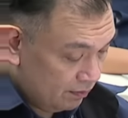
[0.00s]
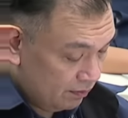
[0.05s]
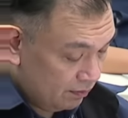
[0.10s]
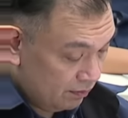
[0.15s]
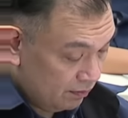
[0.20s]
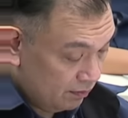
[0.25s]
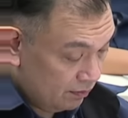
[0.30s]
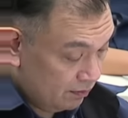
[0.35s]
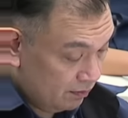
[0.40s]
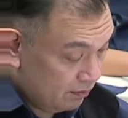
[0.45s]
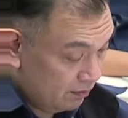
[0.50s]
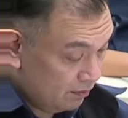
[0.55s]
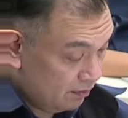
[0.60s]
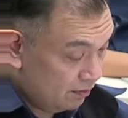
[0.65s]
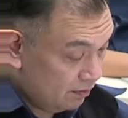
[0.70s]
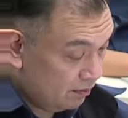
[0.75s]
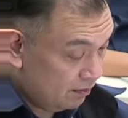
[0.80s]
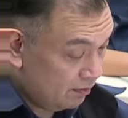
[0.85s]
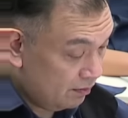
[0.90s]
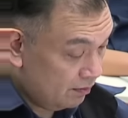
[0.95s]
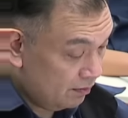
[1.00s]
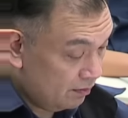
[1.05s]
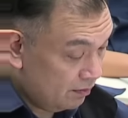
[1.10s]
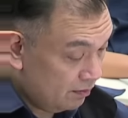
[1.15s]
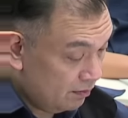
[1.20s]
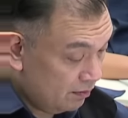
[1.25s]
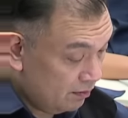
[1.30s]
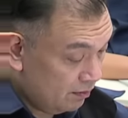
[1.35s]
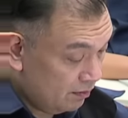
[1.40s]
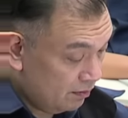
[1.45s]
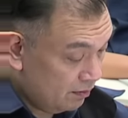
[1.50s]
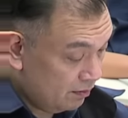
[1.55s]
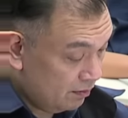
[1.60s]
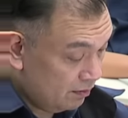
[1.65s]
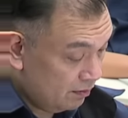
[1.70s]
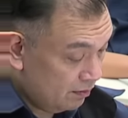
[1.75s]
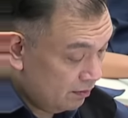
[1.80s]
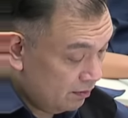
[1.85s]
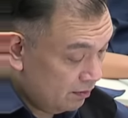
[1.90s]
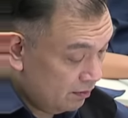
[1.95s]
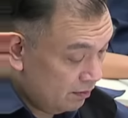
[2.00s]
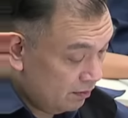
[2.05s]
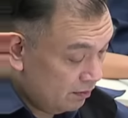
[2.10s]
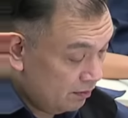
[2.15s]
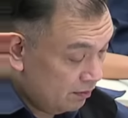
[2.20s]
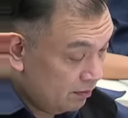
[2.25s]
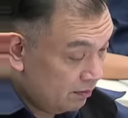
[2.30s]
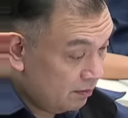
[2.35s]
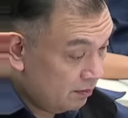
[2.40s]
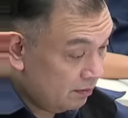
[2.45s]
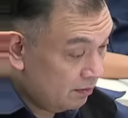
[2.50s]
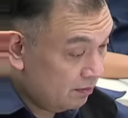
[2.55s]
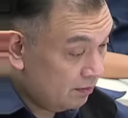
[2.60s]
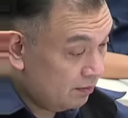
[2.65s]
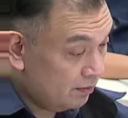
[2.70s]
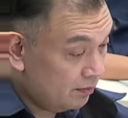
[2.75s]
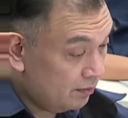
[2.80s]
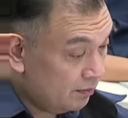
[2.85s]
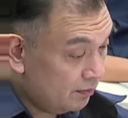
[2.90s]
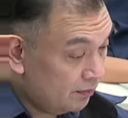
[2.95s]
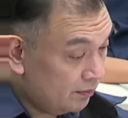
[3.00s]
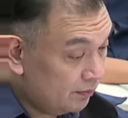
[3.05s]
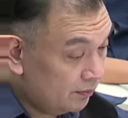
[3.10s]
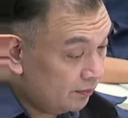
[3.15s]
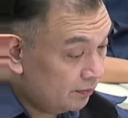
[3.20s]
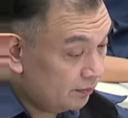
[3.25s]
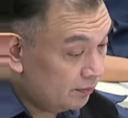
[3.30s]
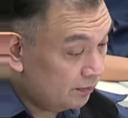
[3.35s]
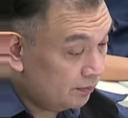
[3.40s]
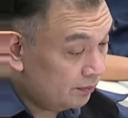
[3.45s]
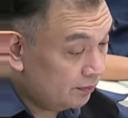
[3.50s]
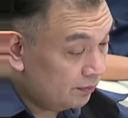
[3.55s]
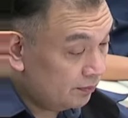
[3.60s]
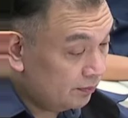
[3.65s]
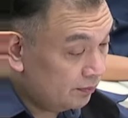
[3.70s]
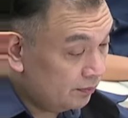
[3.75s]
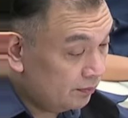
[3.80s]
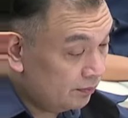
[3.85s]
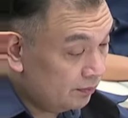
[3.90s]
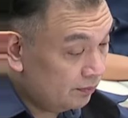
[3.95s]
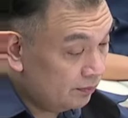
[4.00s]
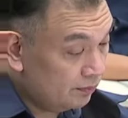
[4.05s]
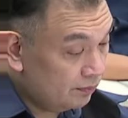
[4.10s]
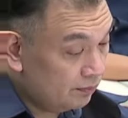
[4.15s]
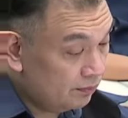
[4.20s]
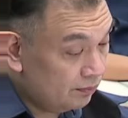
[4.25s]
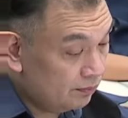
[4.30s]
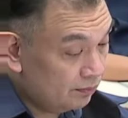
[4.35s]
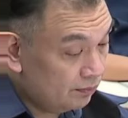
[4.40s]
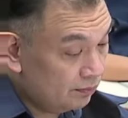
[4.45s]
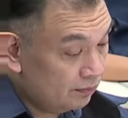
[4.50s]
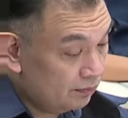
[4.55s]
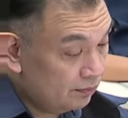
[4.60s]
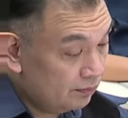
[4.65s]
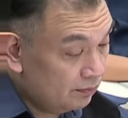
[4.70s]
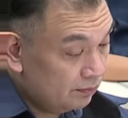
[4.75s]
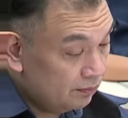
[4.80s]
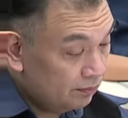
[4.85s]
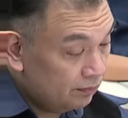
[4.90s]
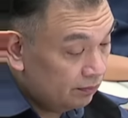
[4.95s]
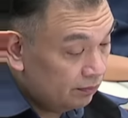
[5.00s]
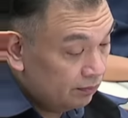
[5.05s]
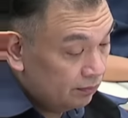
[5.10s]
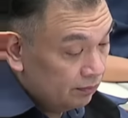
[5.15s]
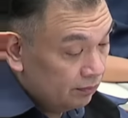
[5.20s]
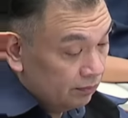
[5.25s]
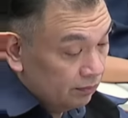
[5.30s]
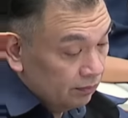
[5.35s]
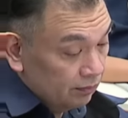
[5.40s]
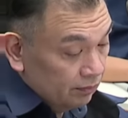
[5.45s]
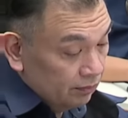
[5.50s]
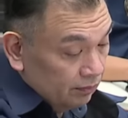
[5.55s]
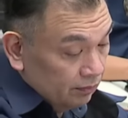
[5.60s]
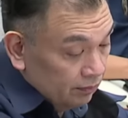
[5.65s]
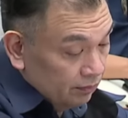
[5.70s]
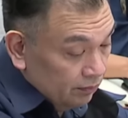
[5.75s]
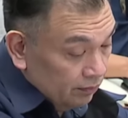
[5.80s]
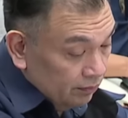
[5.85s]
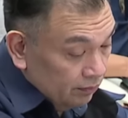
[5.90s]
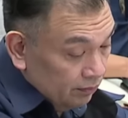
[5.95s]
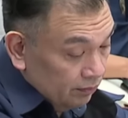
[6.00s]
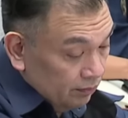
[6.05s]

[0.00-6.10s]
[no speech]